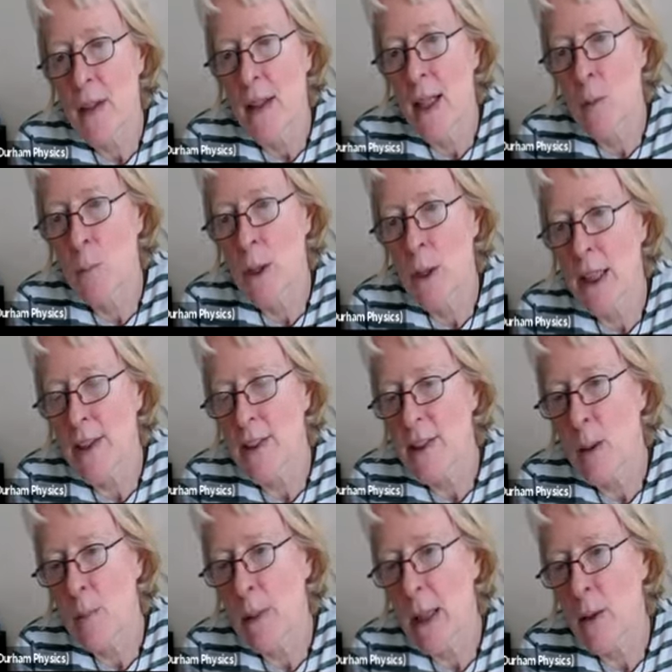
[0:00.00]
And we're
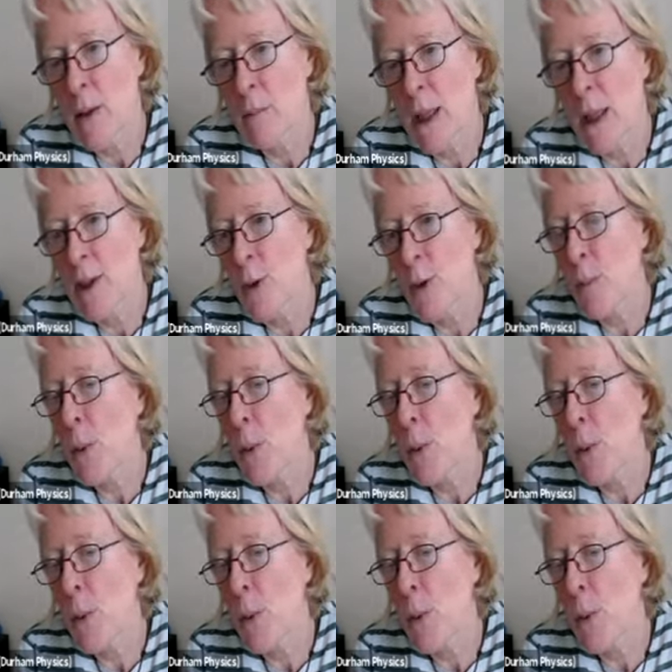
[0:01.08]
getting about minus